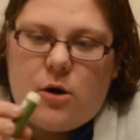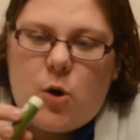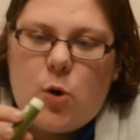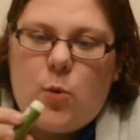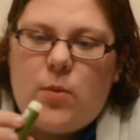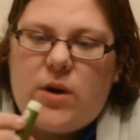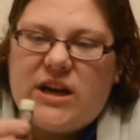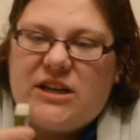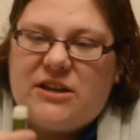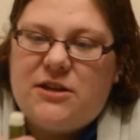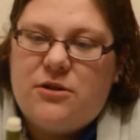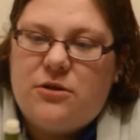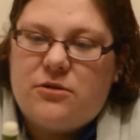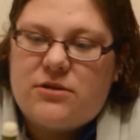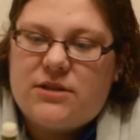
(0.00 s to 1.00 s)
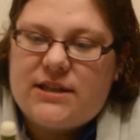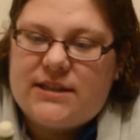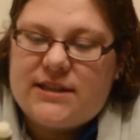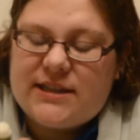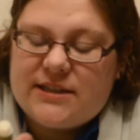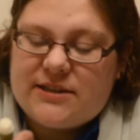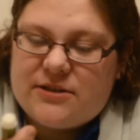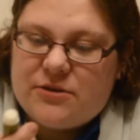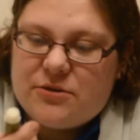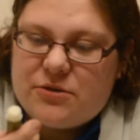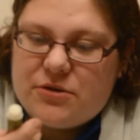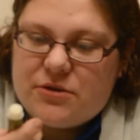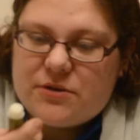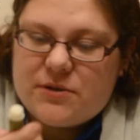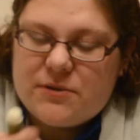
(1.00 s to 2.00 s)
Oh my god, that tastes so
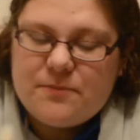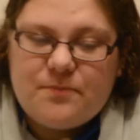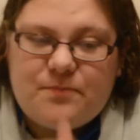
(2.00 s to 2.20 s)
good.